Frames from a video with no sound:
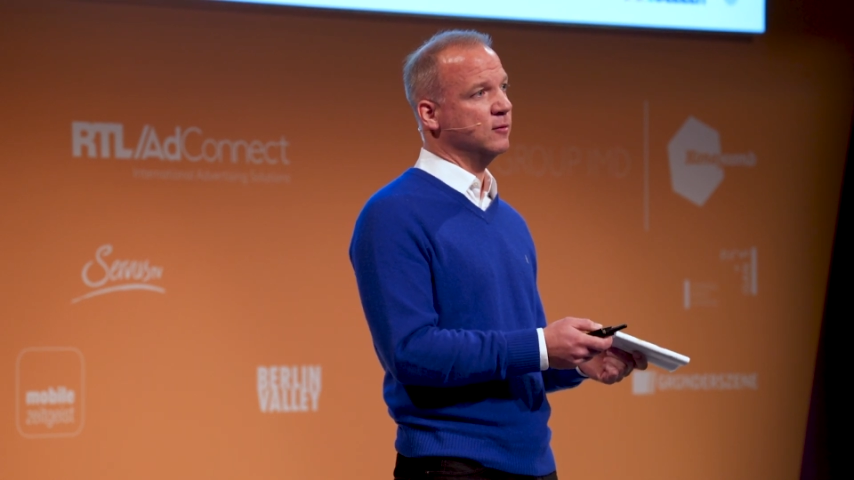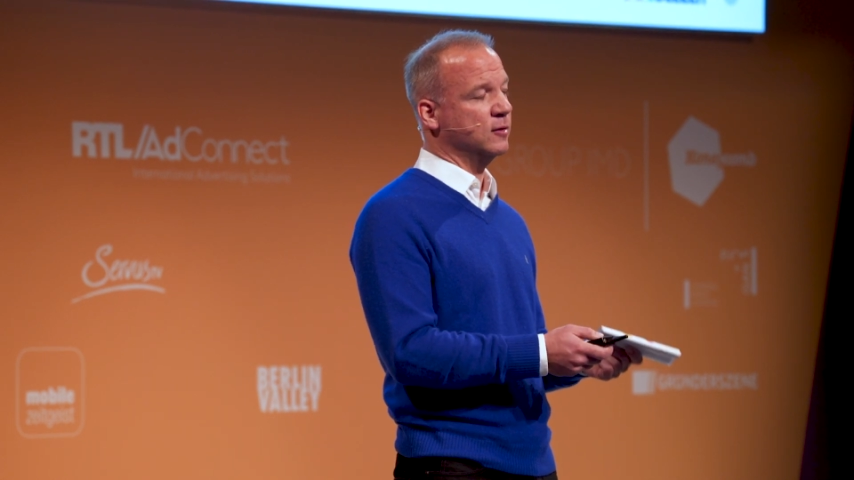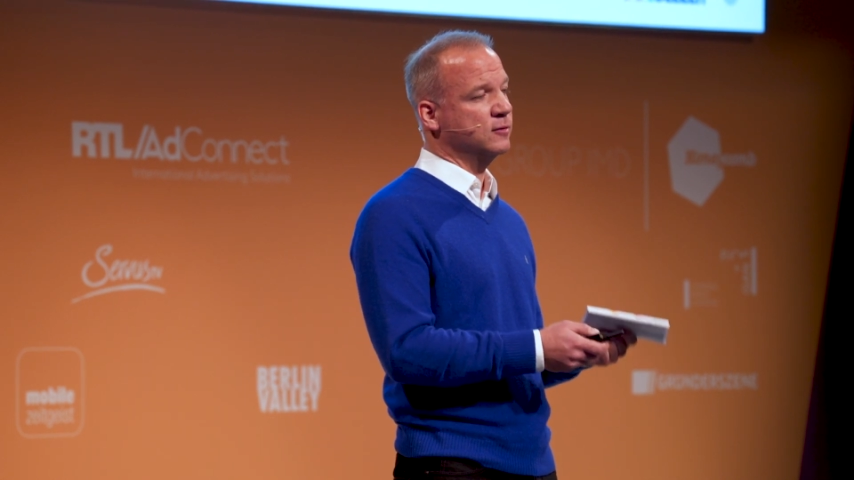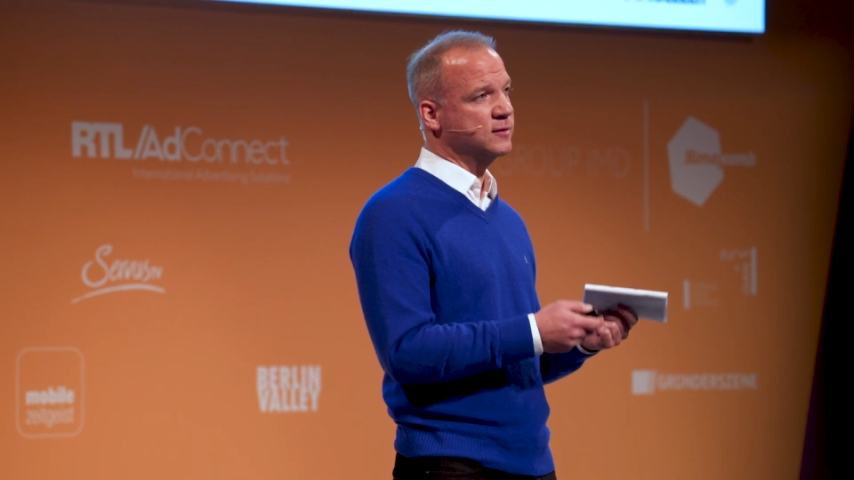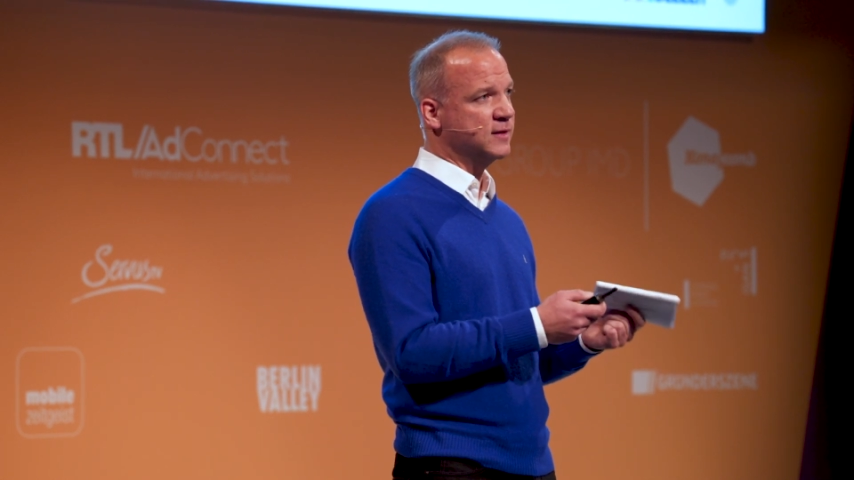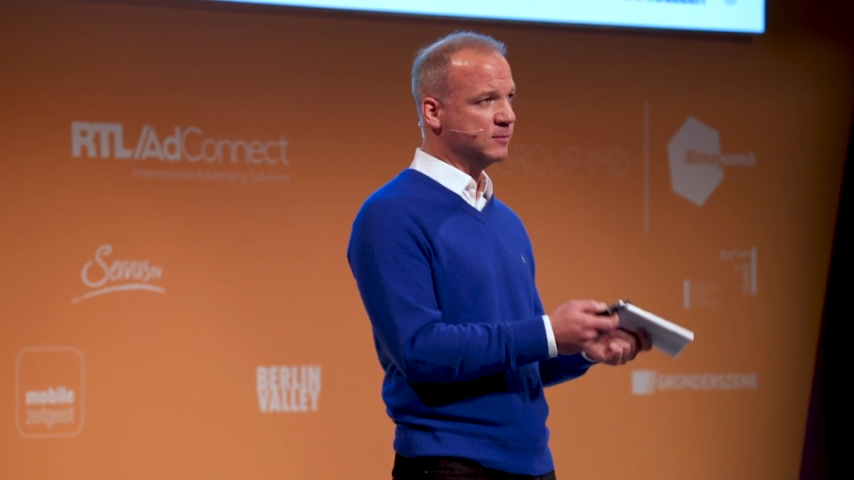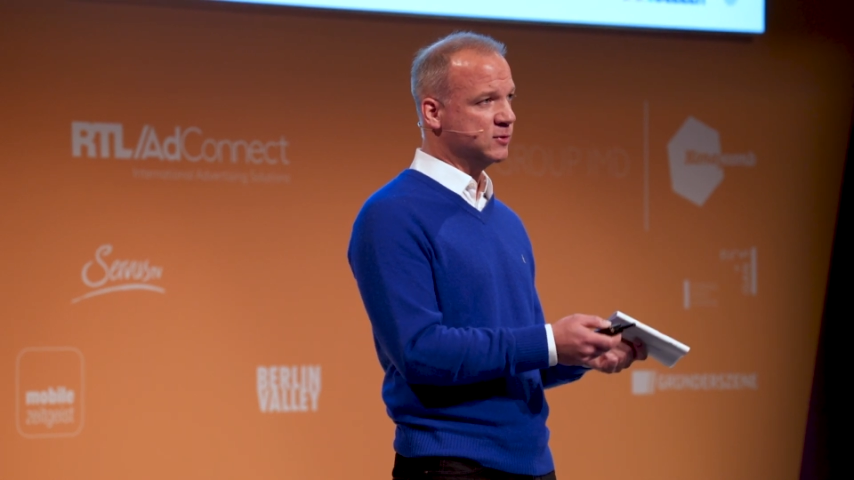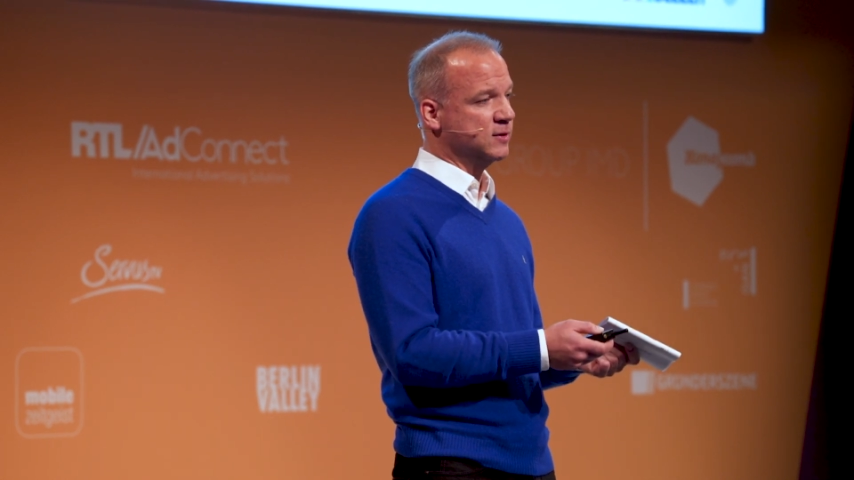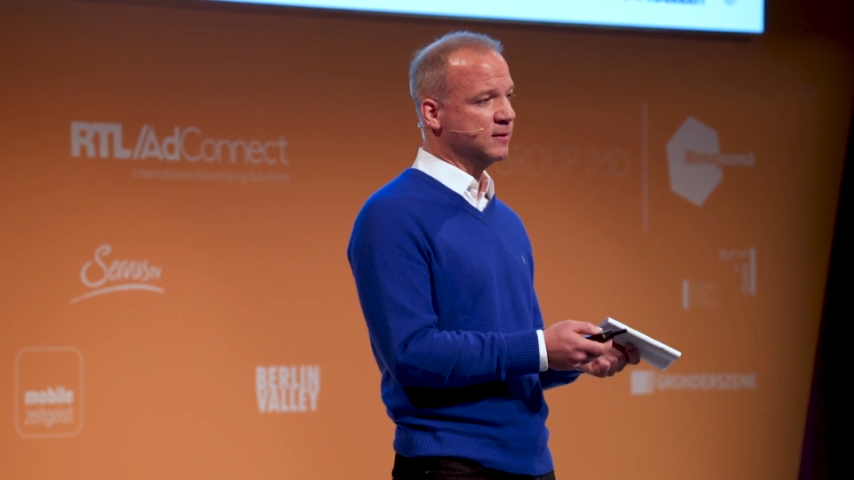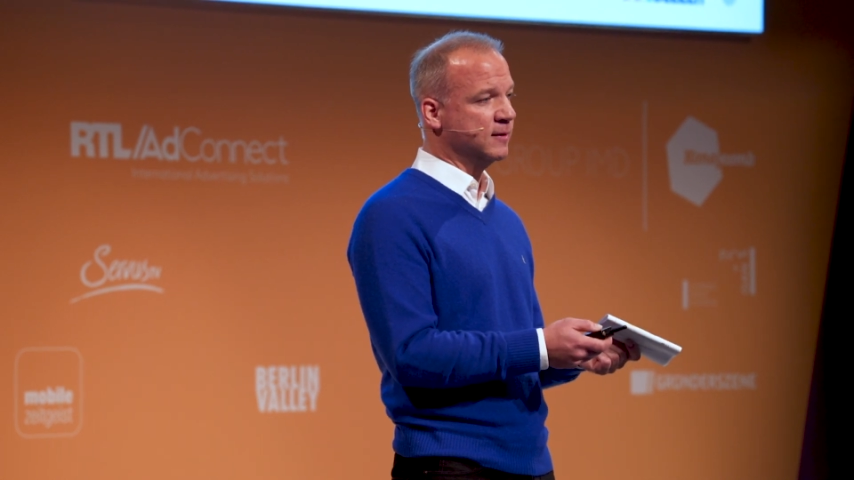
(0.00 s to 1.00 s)
or
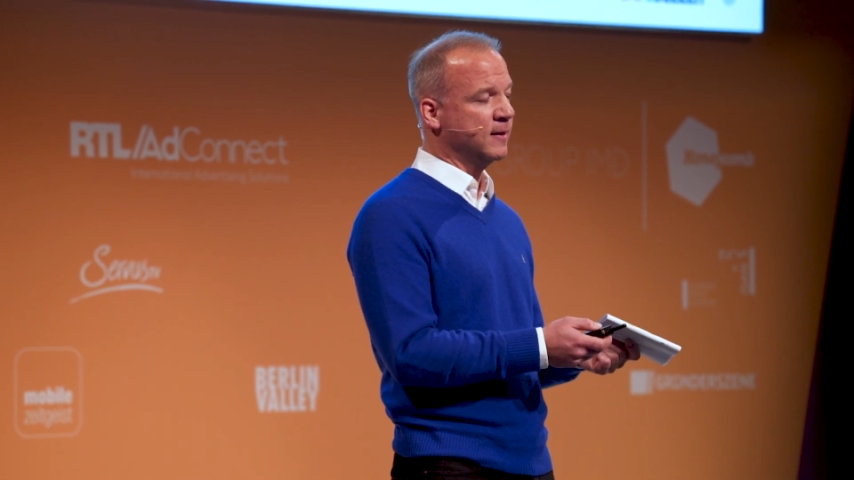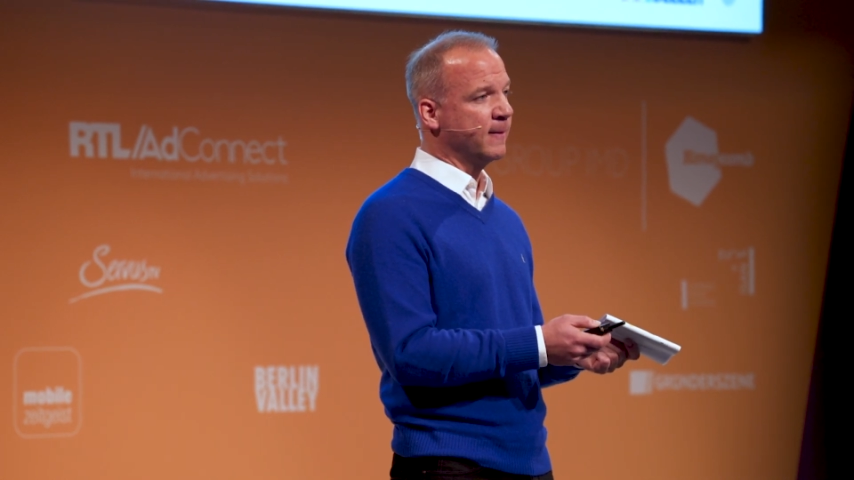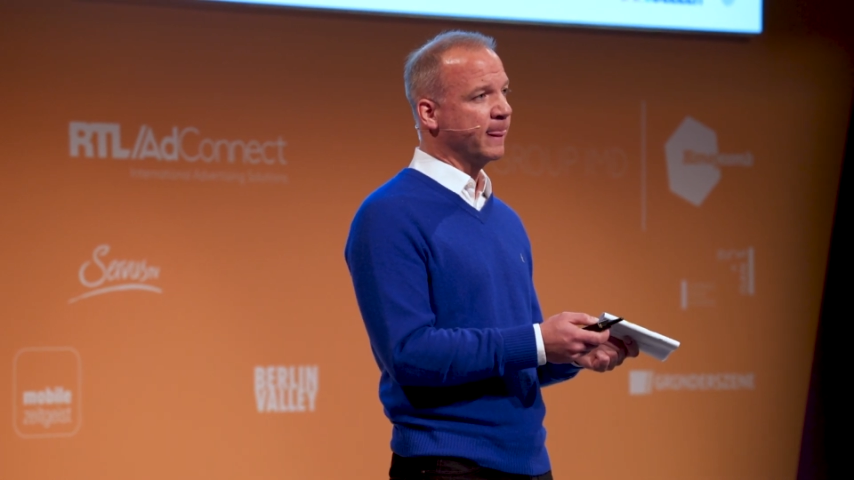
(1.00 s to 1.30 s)
consumption